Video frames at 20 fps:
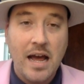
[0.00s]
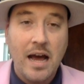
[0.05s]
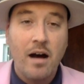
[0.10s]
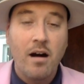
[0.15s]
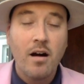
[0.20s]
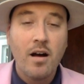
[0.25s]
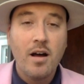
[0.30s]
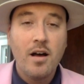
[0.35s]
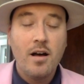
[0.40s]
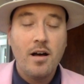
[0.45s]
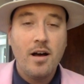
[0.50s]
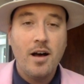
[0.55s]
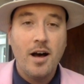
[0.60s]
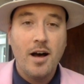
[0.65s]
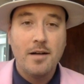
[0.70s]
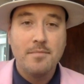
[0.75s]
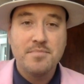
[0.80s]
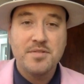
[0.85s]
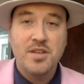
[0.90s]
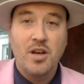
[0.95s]
now.
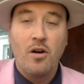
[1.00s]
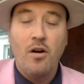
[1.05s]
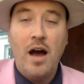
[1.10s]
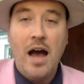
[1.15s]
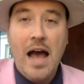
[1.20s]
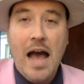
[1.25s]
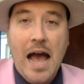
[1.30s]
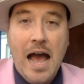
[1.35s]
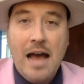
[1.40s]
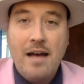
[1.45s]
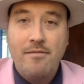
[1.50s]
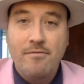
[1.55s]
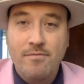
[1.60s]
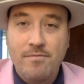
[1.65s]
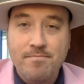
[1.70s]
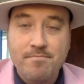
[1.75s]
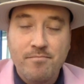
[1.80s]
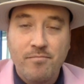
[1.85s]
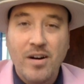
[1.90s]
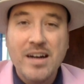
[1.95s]
So
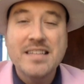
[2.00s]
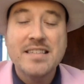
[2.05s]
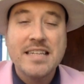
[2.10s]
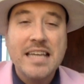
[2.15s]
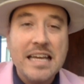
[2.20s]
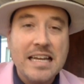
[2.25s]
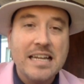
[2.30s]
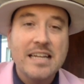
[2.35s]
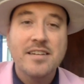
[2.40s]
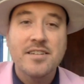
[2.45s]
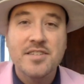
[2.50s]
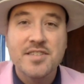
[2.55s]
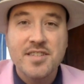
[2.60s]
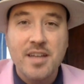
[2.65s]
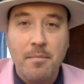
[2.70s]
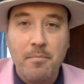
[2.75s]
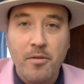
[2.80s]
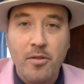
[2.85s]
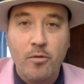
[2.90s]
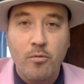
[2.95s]
let's get into
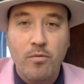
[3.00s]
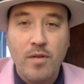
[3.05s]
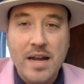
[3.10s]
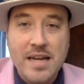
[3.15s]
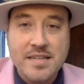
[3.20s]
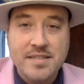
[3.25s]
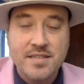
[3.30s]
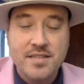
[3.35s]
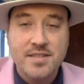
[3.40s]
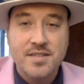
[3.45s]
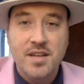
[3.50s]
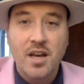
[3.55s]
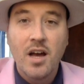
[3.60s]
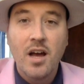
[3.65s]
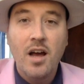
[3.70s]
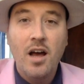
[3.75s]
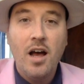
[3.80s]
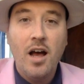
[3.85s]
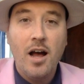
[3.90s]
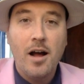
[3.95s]
some of the races.
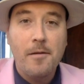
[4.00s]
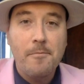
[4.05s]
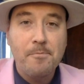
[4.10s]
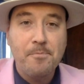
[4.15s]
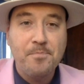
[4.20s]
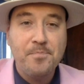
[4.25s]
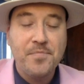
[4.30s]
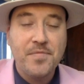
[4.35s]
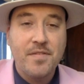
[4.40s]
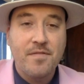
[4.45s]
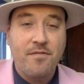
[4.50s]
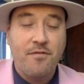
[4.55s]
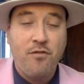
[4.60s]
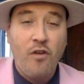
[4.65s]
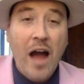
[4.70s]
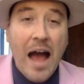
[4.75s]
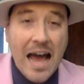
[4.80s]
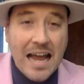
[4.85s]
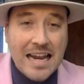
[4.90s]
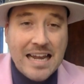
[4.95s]

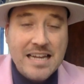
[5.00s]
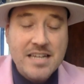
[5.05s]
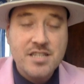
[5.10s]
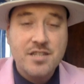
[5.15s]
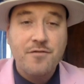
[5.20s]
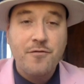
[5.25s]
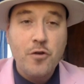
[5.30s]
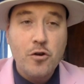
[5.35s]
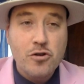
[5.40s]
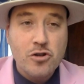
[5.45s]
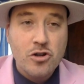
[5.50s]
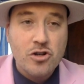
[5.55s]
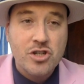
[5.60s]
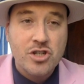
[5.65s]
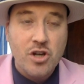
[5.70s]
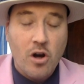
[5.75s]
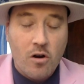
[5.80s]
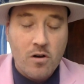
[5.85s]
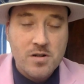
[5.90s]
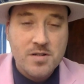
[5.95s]
Friday is Future
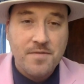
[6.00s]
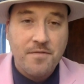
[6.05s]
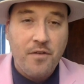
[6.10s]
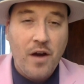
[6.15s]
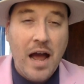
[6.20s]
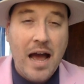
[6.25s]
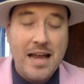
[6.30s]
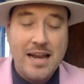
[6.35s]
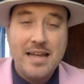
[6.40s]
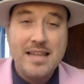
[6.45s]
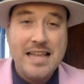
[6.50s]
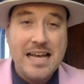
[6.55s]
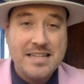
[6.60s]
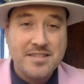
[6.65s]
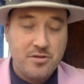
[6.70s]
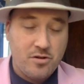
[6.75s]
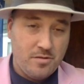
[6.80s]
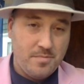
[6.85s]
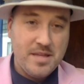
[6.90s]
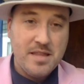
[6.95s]
Stars Friday.
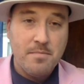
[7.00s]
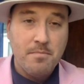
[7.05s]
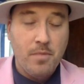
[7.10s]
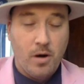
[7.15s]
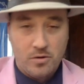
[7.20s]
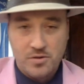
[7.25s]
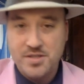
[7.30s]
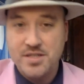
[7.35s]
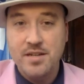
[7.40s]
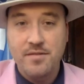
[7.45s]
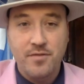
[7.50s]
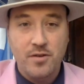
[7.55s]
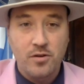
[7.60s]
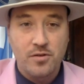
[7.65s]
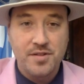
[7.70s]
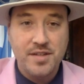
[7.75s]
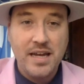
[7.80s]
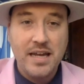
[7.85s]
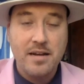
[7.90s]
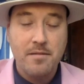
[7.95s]
That's going to be the most
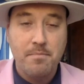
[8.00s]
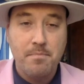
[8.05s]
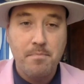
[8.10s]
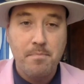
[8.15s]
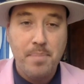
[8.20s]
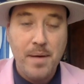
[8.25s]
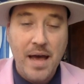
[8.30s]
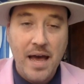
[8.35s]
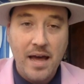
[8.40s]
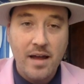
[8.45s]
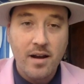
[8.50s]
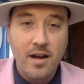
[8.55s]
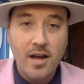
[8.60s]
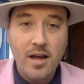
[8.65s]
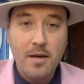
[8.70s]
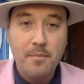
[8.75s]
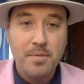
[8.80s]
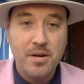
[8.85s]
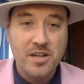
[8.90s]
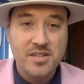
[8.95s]
difficult day to bet
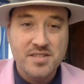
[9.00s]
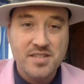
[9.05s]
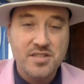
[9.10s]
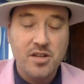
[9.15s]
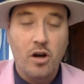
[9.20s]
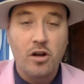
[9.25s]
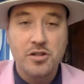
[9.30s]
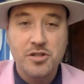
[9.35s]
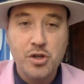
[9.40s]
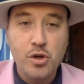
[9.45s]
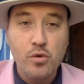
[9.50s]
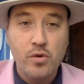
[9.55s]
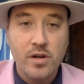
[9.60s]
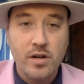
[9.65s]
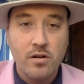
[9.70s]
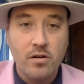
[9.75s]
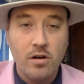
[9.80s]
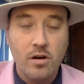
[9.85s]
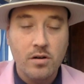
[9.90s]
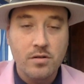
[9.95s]
because it's all
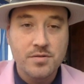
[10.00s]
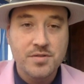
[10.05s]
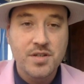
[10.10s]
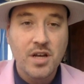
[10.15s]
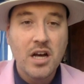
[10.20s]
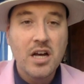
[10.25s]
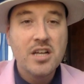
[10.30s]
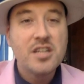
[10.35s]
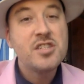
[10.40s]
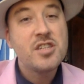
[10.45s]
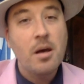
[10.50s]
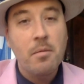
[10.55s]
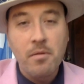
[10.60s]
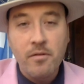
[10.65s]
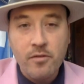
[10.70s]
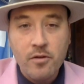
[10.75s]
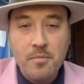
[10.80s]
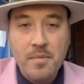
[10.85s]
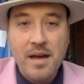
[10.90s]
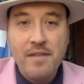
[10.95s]
two-year-olds. Some
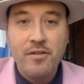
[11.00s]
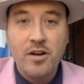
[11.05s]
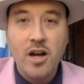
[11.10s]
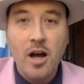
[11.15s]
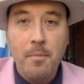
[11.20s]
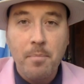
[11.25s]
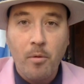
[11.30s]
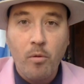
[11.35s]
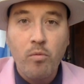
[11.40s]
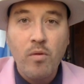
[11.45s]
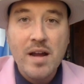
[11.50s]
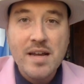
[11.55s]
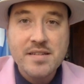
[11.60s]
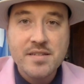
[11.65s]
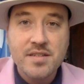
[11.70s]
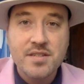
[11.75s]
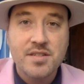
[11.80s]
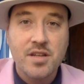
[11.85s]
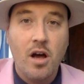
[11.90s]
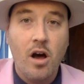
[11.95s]
of them have a couple
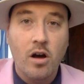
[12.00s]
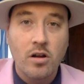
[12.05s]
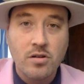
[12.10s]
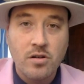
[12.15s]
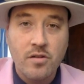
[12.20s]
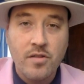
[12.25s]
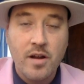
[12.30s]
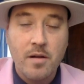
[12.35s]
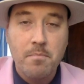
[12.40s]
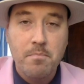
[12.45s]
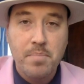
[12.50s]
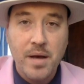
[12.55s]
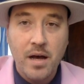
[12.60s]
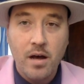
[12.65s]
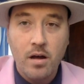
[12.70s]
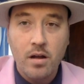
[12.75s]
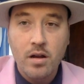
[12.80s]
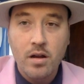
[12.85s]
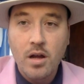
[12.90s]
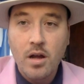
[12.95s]
races under their
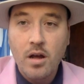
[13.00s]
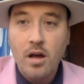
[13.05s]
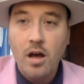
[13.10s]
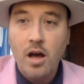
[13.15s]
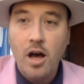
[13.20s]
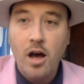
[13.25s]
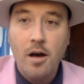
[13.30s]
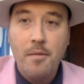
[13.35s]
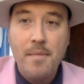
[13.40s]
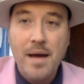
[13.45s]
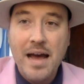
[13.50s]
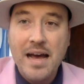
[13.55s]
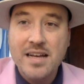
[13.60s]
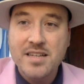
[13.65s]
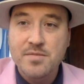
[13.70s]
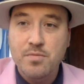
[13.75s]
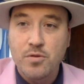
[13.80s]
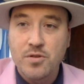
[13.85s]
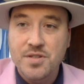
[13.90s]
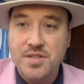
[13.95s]
belt,
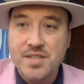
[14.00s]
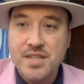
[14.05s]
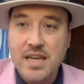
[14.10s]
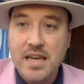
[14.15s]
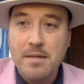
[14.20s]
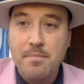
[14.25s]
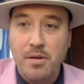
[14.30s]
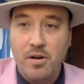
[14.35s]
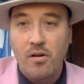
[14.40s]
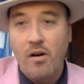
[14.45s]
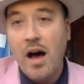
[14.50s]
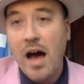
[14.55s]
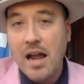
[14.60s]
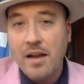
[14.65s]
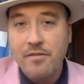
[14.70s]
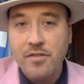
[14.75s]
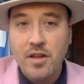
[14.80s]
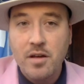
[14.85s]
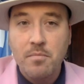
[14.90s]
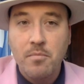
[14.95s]
as we'll see, but a
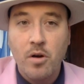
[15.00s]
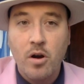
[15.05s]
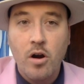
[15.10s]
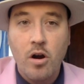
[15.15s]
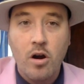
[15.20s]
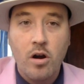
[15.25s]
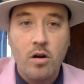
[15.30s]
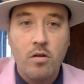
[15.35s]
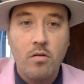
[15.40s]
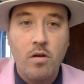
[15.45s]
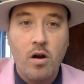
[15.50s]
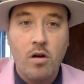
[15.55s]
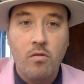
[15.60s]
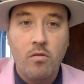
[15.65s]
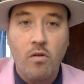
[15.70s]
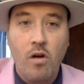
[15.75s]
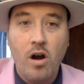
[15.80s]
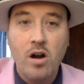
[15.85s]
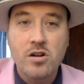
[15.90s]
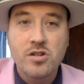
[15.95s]
lot of them are
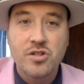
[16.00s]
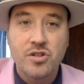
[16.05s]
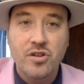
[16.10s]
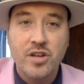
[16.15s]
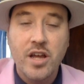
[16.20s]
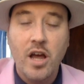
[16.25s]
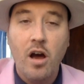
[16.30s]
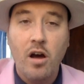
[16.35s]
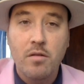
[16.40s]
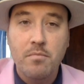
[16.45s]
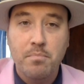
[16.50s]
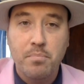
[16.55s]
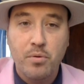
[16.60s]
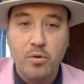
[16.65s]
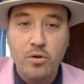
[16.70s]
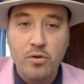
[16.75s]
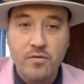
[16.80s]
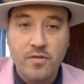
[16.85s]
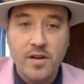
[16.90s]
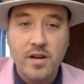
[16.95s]
largely
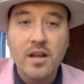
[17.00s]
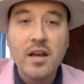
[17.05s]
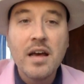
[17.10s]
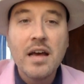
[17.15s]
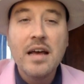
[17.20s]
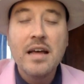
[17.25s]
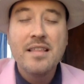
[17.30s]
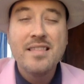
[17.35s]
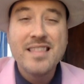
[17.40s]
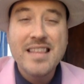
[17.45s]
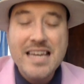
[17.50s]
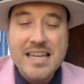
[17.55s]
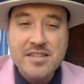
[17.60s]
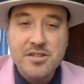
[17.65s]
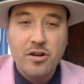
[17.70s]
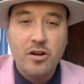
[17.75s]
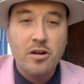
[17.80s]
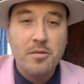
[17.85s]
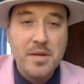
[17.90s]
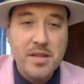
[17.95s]
unproven.
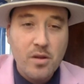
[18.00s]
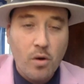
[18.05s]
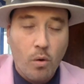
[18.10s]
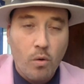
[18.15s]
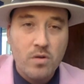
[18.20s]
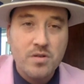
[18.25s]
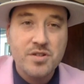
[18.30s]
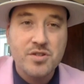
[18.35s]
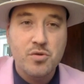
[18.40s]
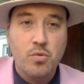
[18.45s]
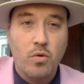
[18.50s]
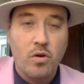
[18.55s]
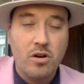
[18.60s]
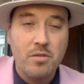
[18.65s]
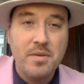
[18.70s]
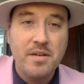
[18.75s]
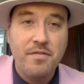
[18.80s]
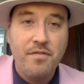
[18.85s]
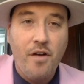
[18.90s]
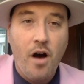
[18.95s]
These are going to be the horses we're going
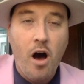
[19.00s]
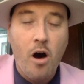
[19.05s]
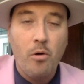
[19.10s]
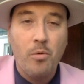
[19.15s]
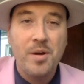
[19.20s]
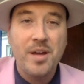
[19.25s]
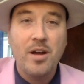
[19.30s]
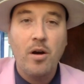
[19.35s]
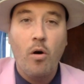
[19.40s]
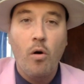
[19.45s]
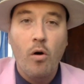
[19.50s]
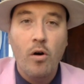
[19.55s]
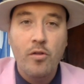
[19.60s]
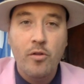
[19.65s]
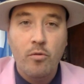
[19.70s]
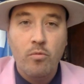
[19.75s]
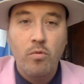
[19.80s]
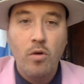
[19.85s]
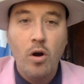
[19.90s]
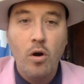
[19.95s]
to be following on
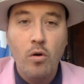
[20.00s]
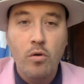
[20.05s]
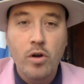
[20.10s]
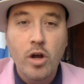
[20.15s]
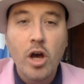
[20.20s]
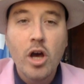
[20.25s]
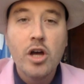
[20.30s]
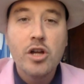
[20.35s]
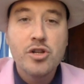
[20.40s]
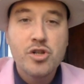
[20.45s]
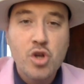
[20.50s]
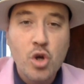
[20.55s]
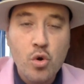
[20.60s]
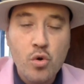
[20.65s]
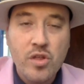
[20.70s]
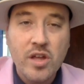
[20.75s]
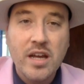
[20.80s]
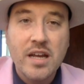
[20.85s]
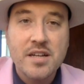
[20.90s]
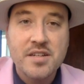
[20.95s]
the road
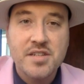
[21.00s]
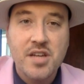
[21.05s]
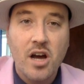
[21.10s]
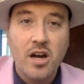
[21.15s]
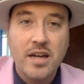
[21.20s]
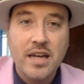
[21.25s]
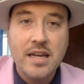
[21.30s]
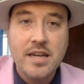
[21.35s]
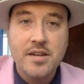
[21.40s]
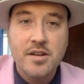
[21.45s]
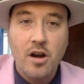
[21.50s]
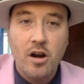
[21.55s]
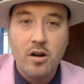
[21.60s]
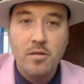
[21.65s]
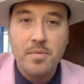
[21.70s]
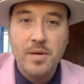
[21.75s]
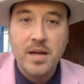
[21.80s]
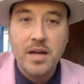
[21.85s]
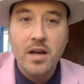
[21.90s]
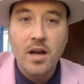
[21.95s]
to the Kentucky
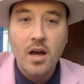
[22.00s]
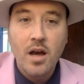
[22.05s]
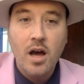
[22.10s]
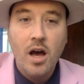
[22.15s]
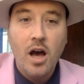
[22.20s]
Derby